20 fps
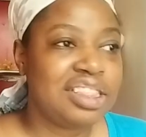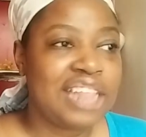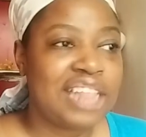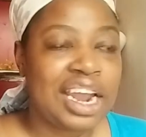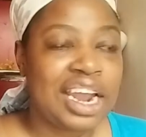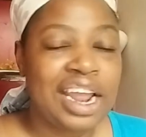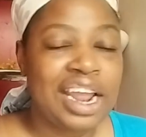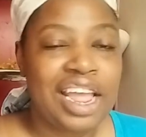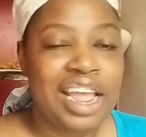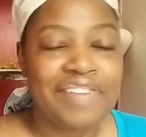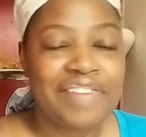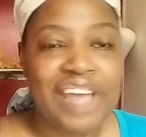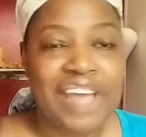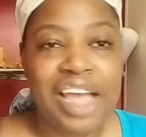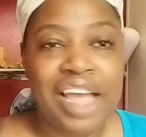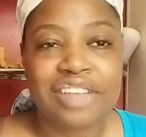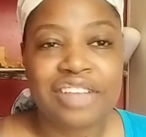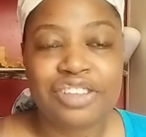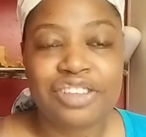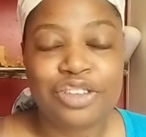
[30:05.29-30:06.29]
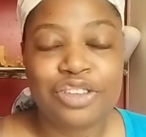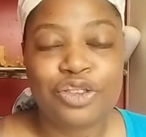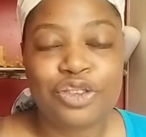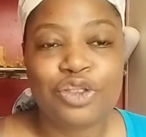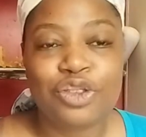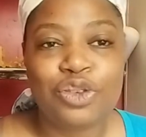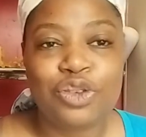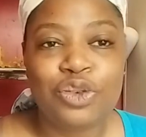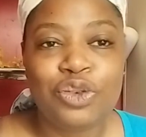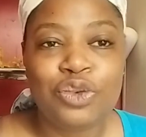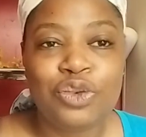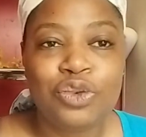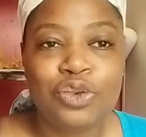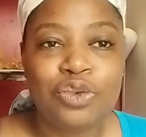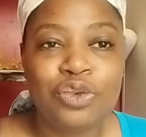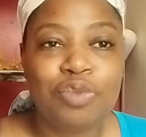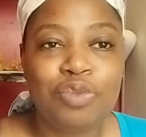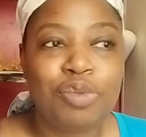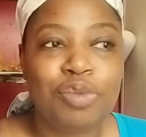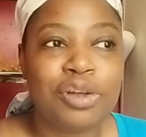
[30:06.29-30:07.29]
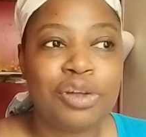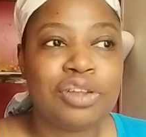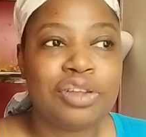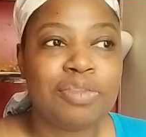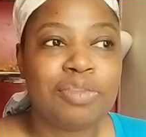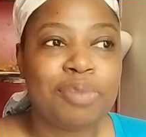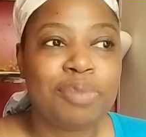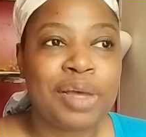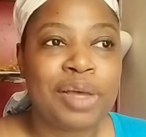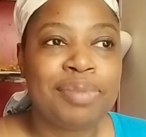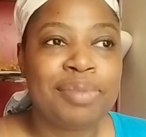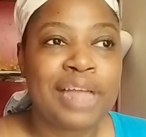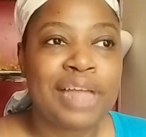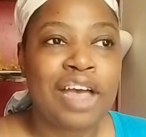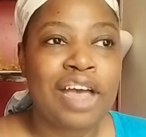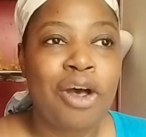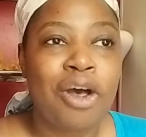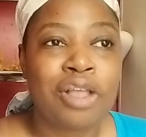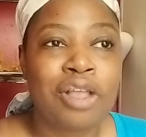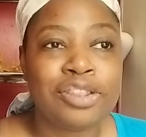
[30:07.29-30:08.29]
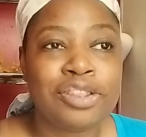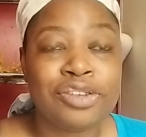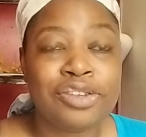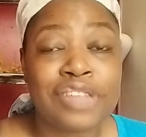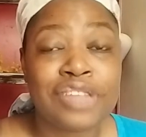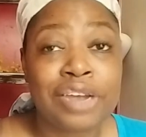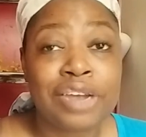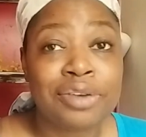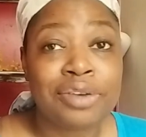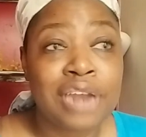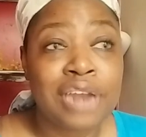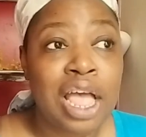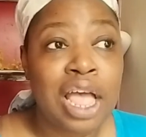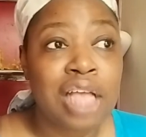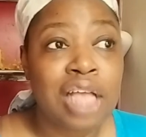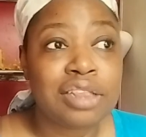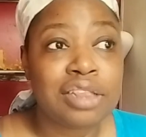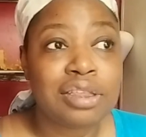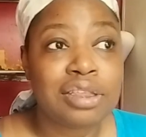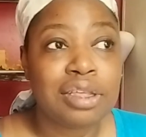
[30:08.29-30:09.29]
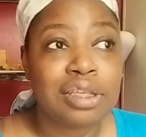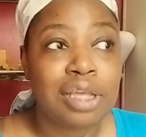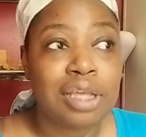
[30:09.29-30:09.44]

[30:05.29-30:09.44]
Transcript: that I have access to books by Black authors that are not